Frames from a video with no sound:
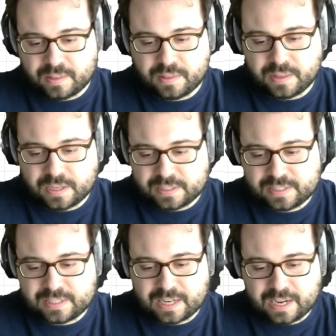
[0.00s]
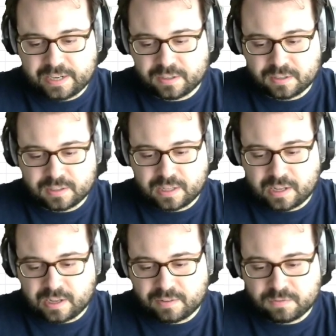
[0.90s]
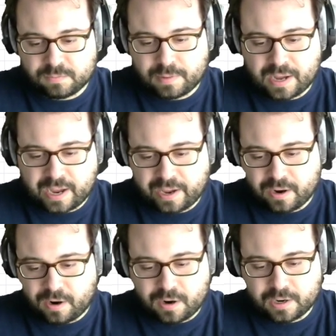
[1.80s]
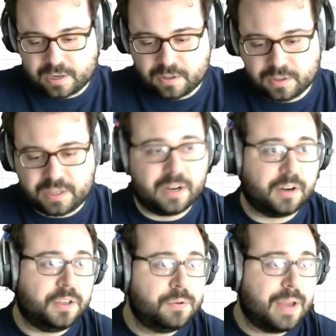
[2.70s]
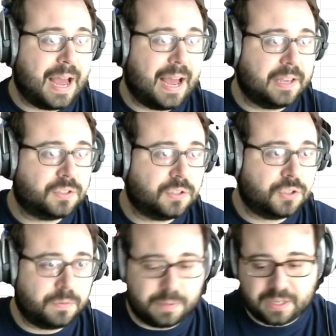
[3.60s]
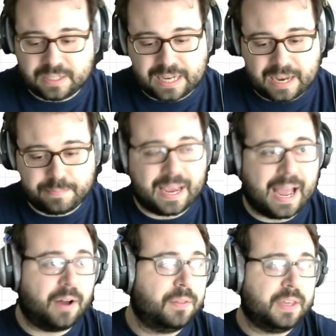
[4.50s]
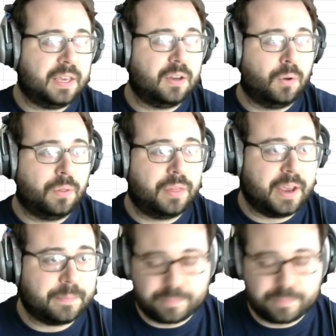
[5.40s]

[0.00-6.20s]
the title of my article here. You guys should be typing out the whole thing.